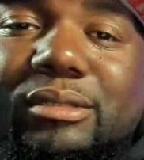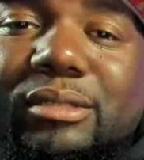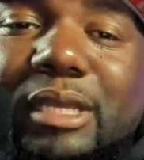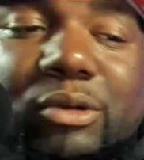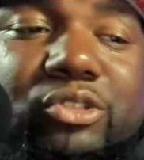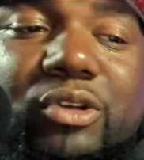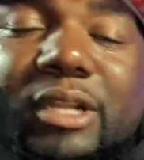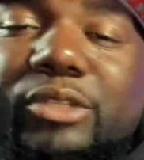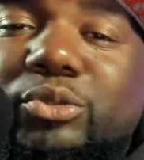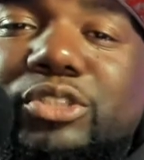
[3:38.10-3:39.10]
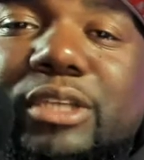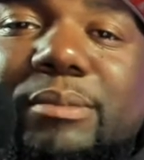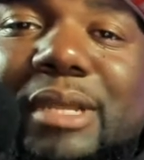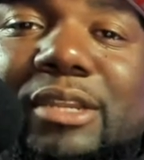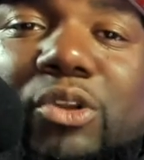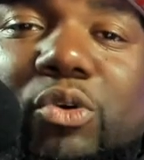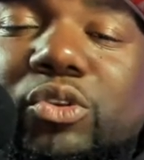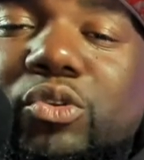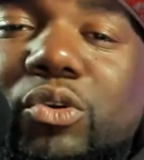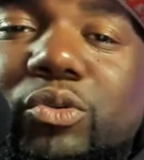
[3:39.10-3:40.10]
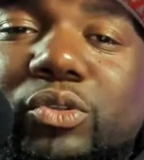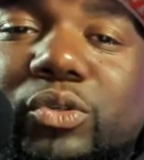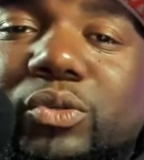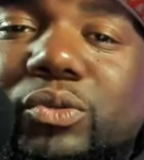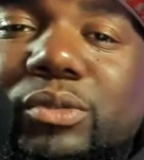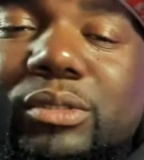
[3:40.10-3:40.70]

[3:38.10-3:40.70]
They're going to try to do something they know you don't do